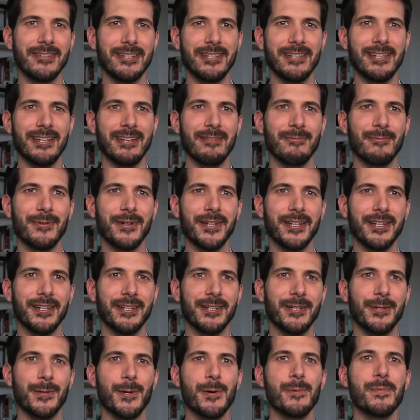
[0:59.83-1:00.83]
He won
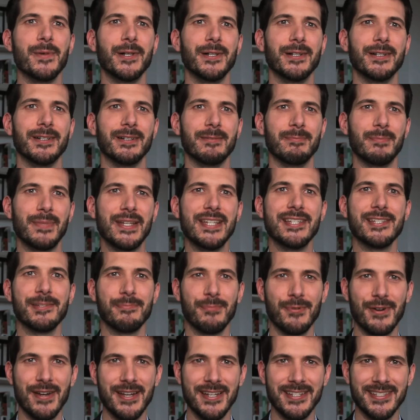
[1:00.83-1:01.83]
a Nobel Peace
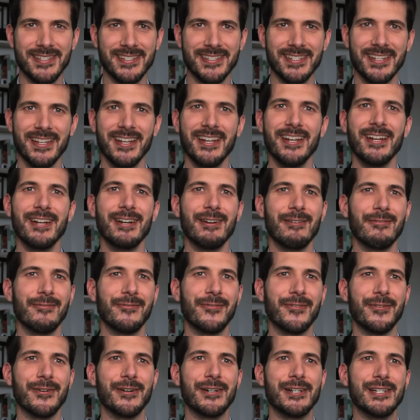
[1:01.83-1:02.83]
Prize
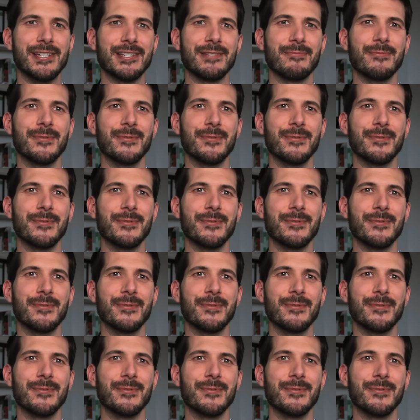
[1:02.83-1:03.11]
for his